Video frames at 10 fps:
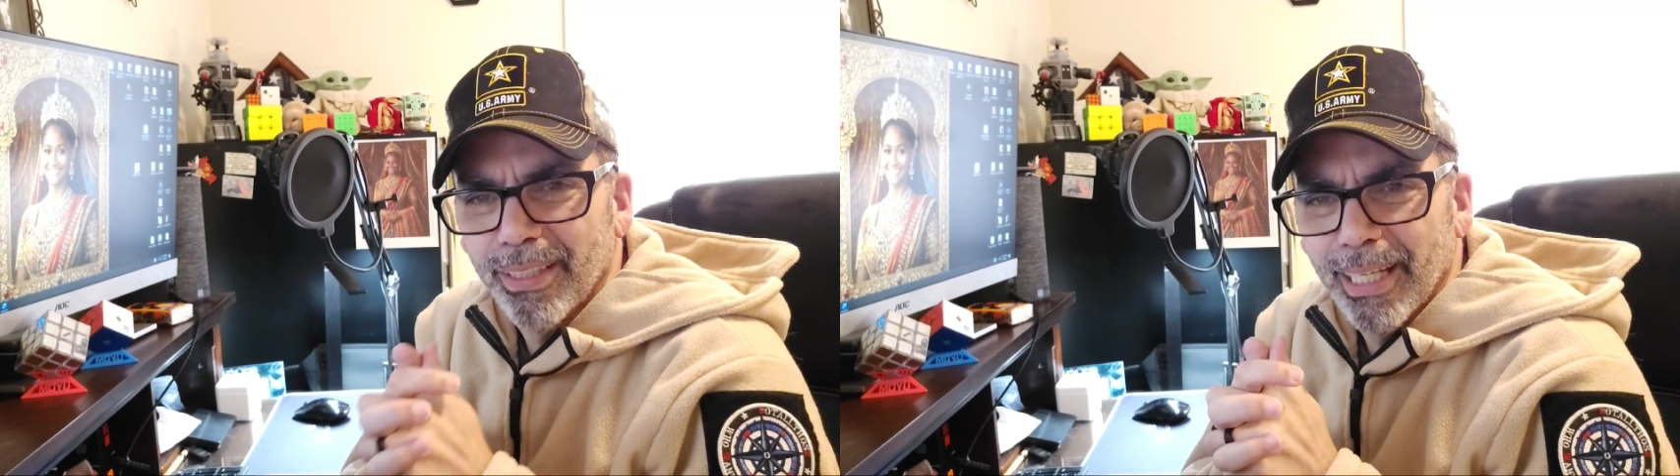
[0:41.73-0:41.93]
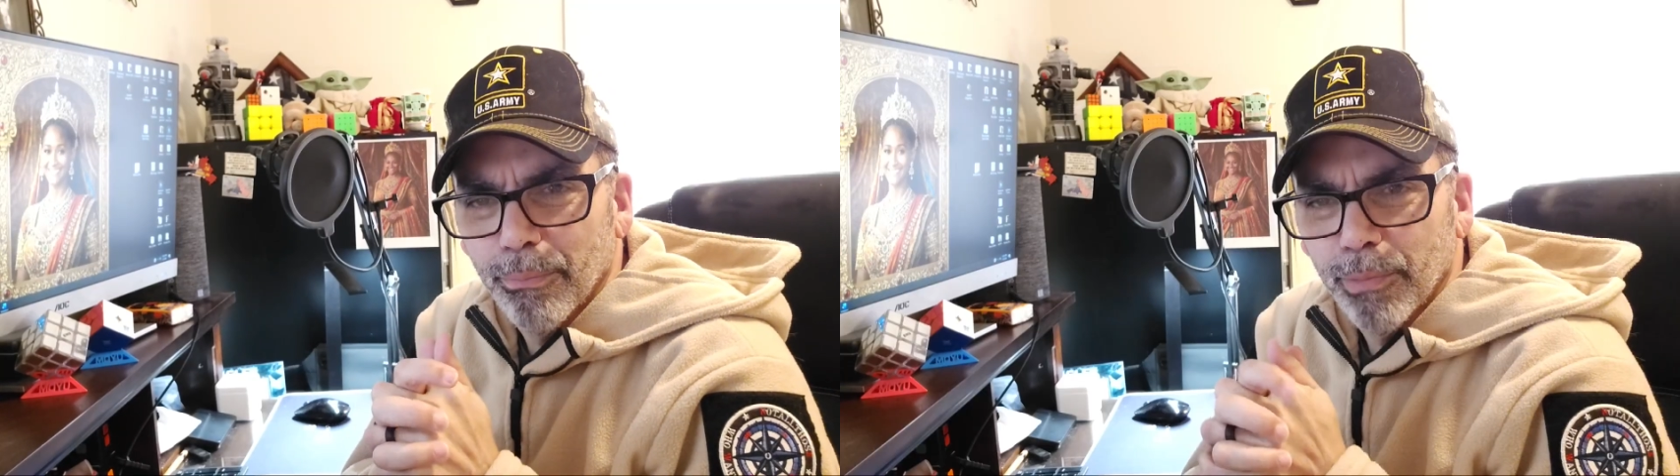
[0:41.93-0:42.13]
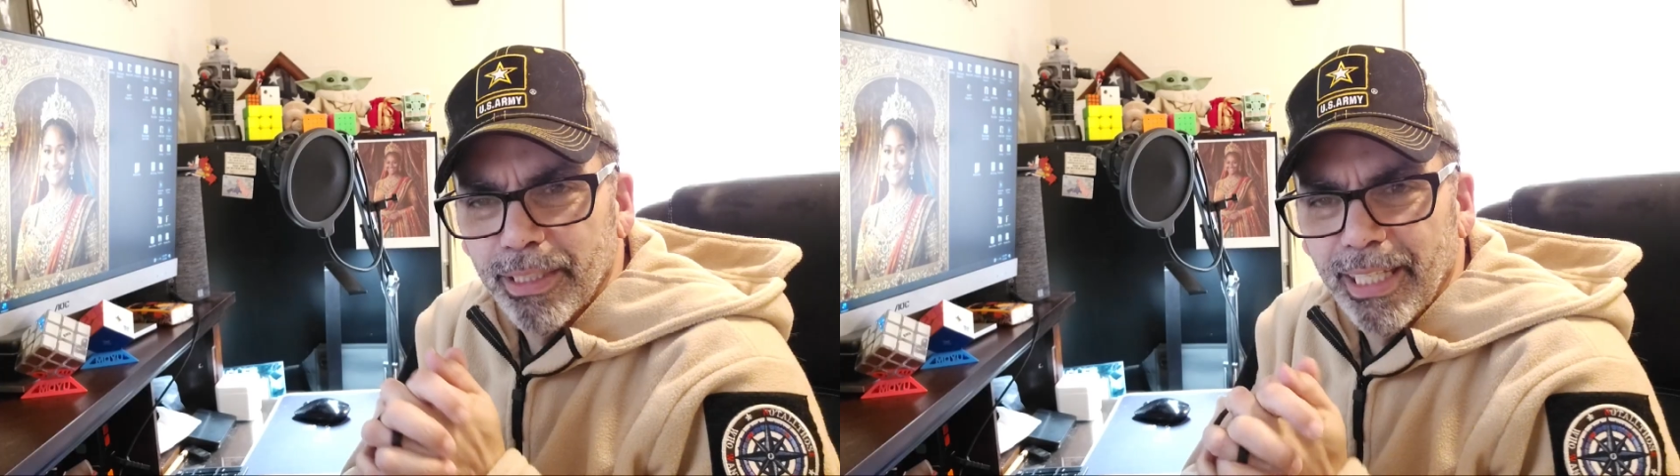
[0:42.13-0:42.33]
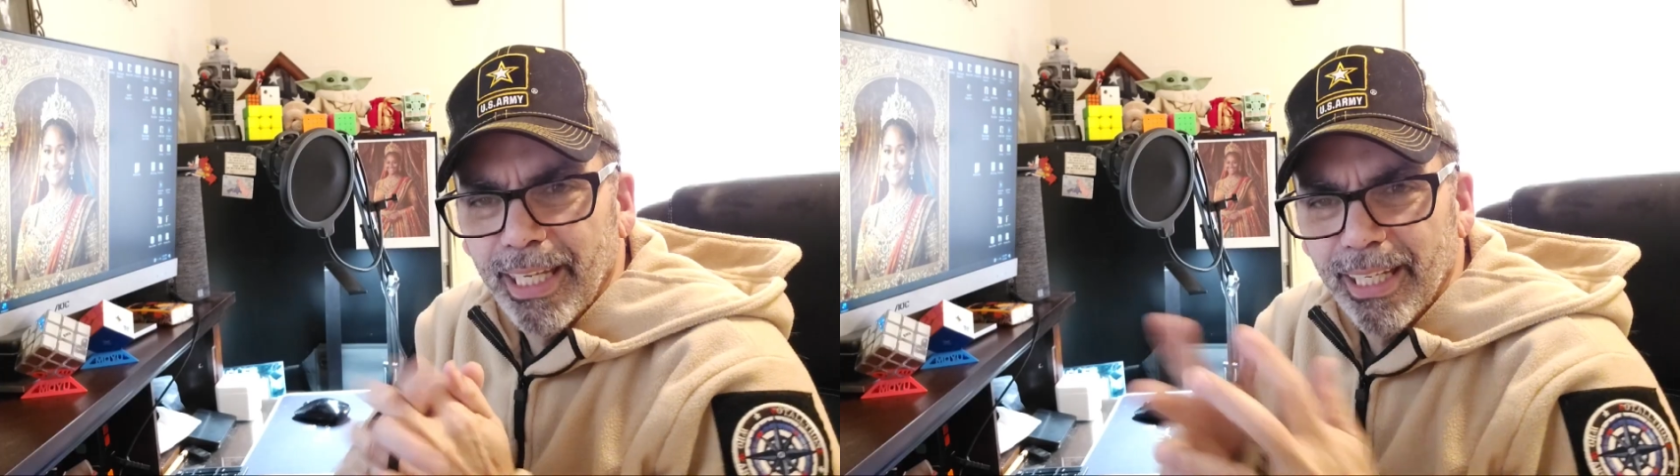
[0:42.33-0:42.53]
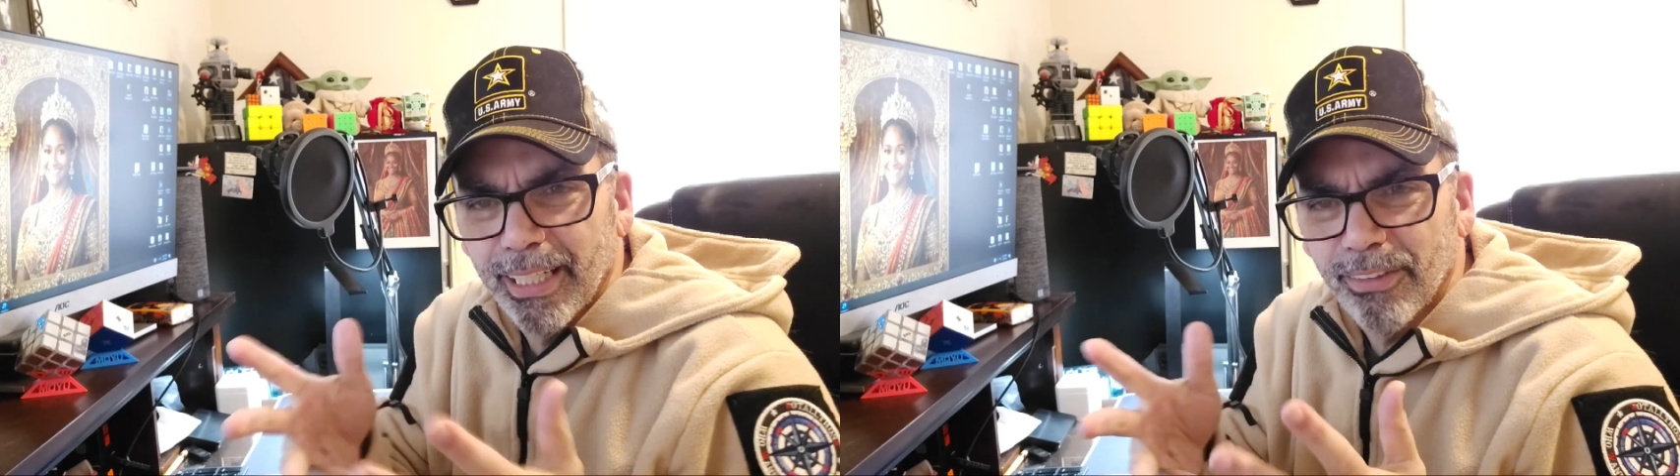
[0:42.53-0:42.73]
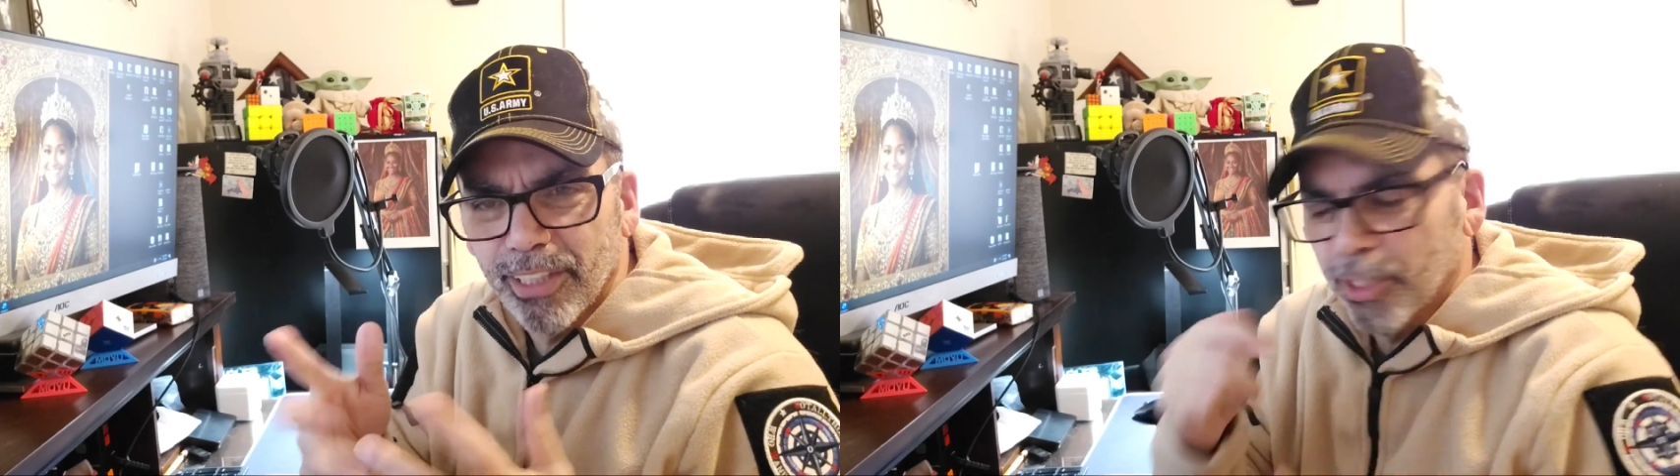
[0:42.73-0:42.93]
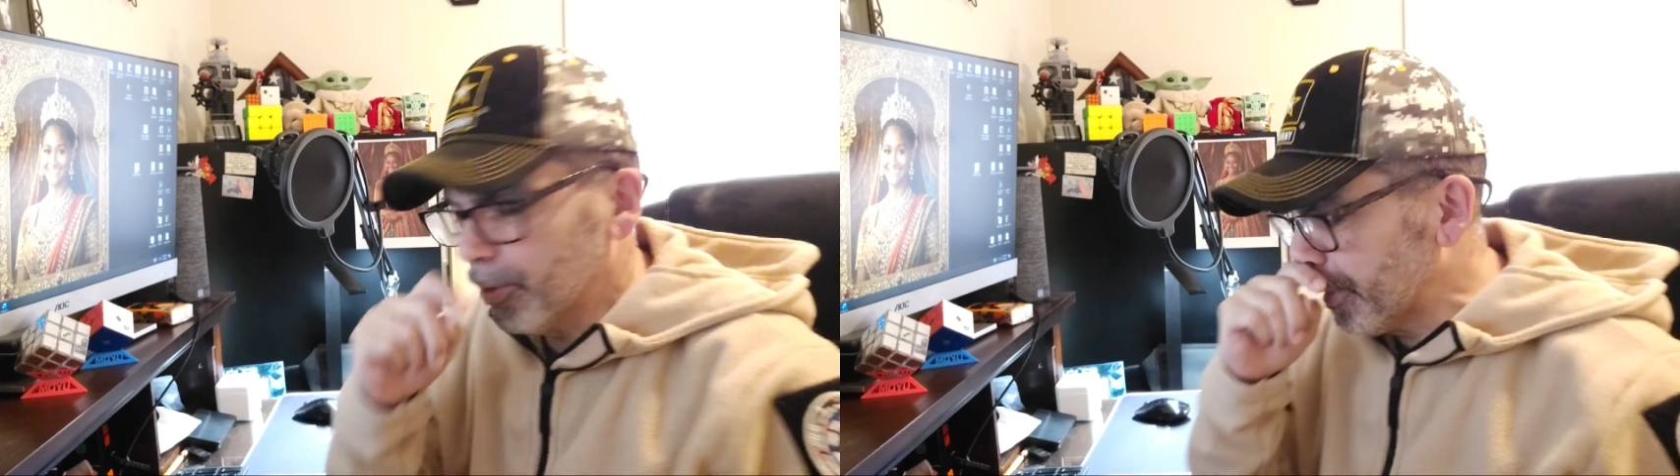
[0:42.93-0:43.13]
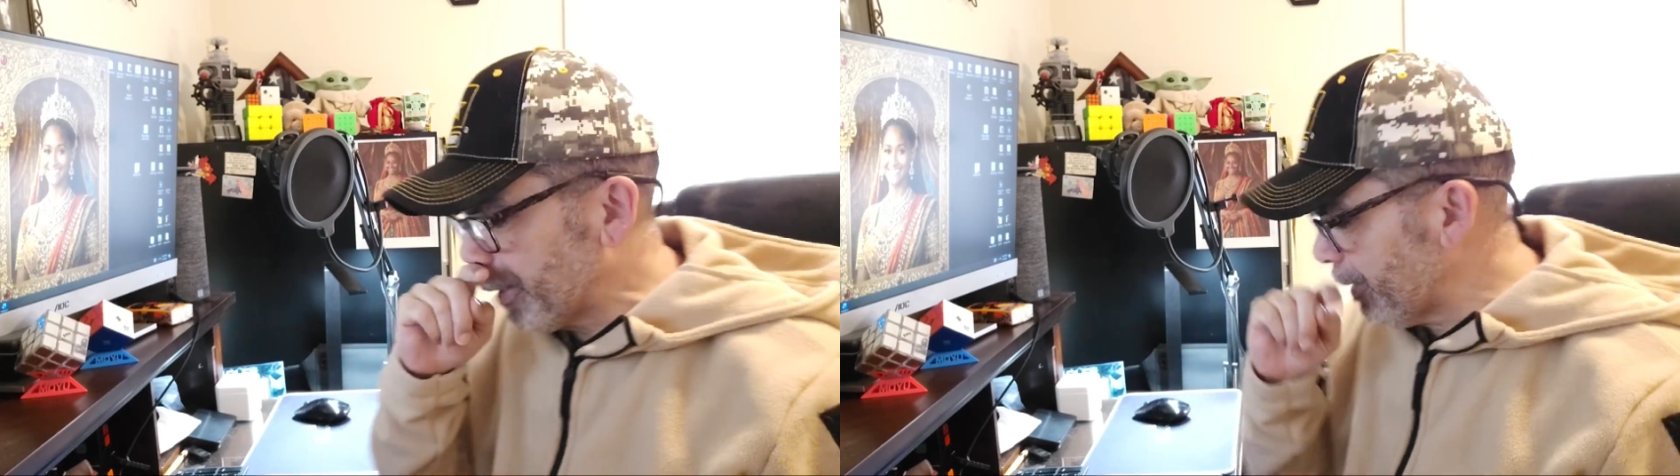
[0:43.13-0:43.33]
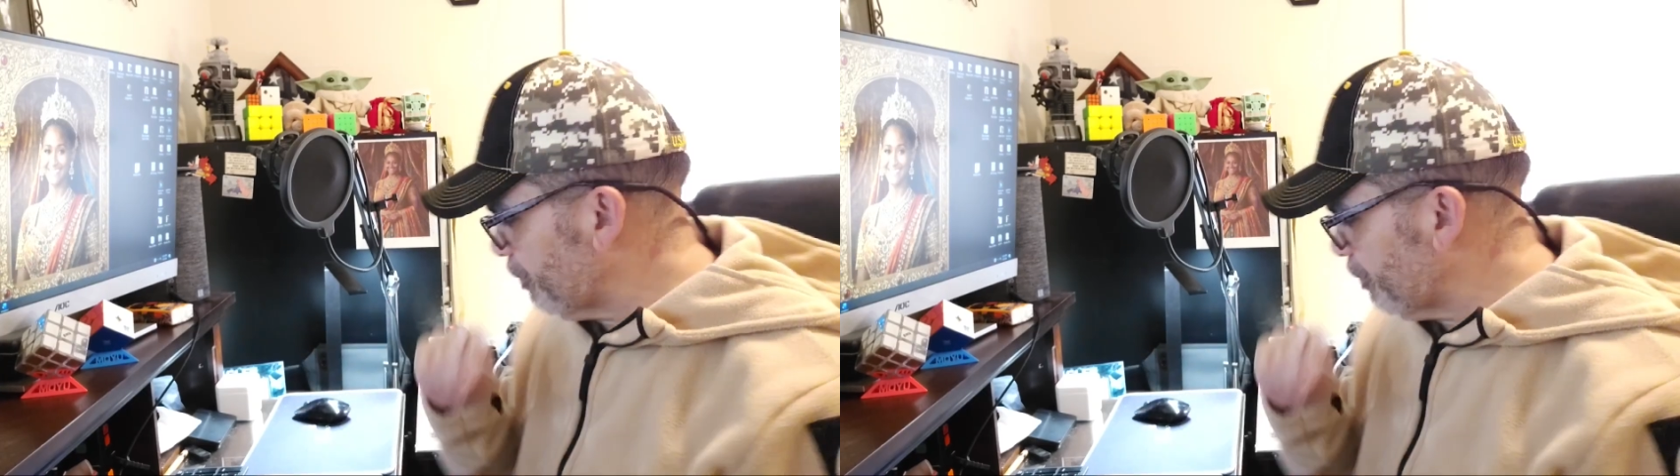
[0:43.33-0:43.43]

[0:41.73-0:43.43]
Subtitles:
that Monday and it's here today.